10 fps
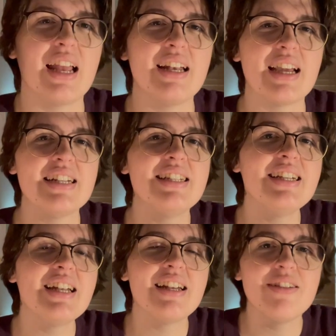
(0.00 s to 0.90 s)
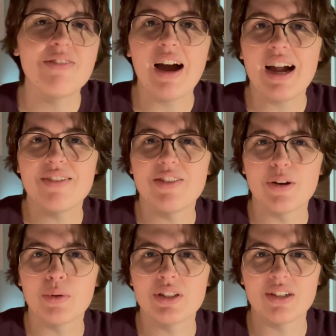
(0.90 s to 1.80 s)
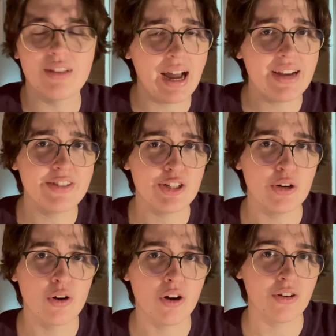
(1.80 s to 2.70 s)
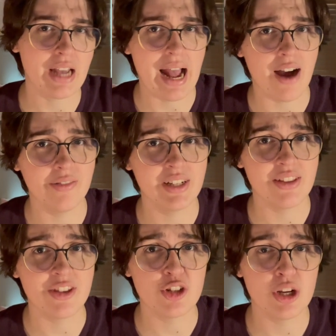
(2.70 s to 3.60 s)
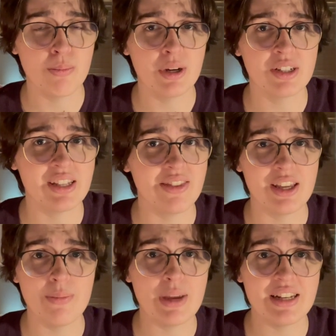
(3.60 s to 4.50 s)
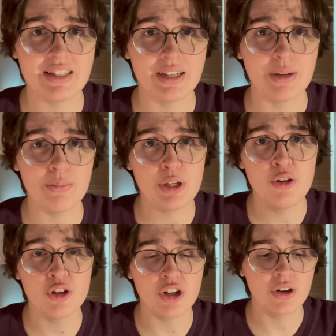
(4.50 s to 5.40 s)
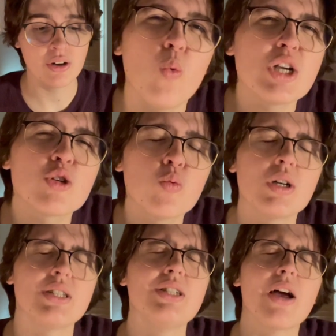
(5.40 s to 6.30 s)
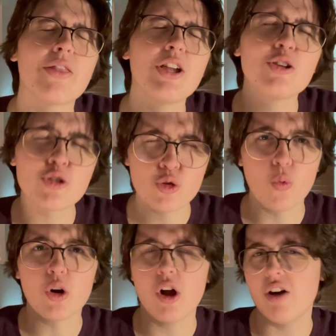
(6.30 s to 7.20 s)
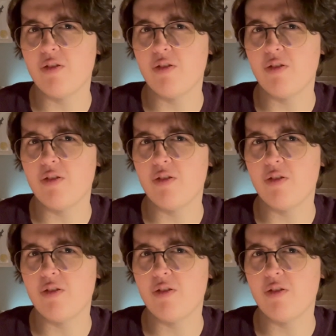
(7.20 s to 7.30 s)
In 1985, there was a live show called Alvin and the Chipmunks and the Amazing Computer, which was nothing short of